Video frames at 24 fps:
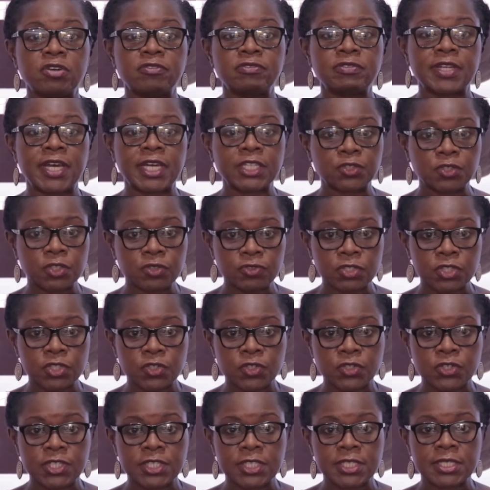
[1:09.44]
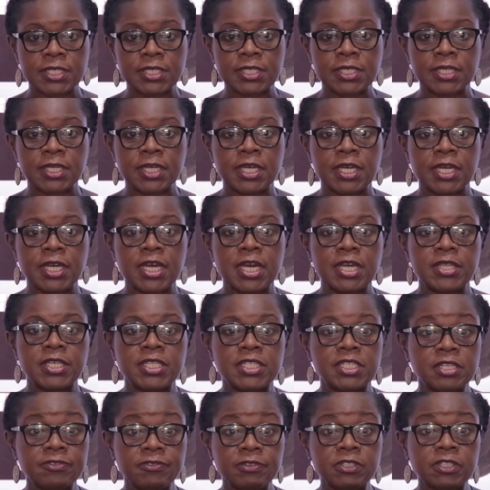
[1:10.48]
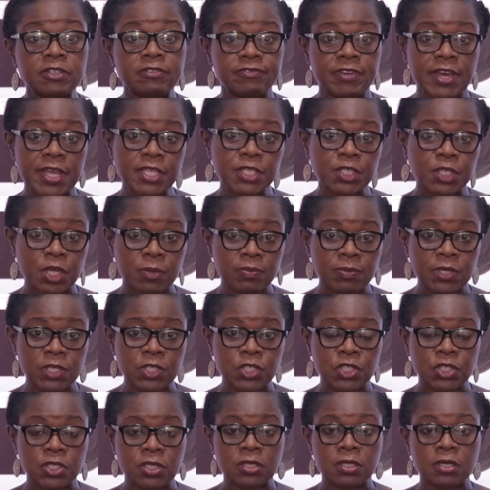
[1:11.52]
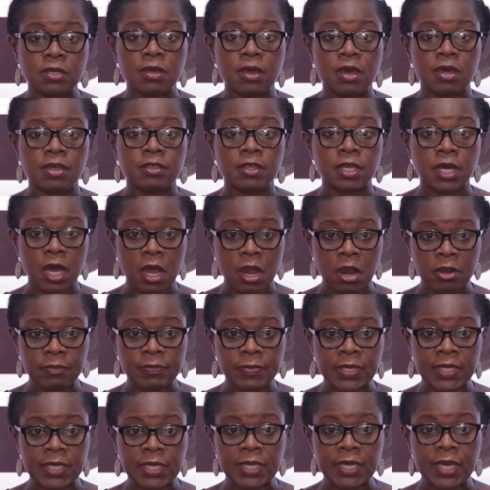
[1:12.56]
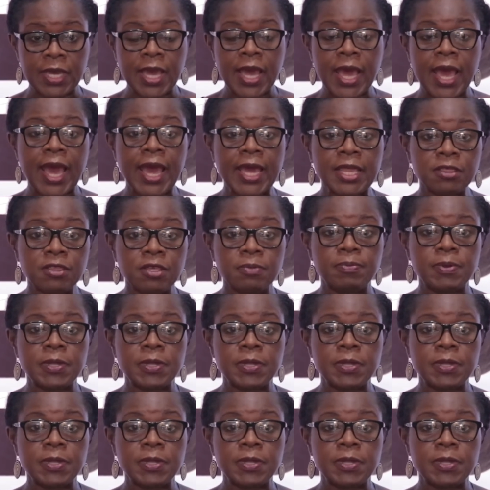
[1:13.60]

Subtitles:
of Natural Resources, the Civil Defense Commission, the Army, and the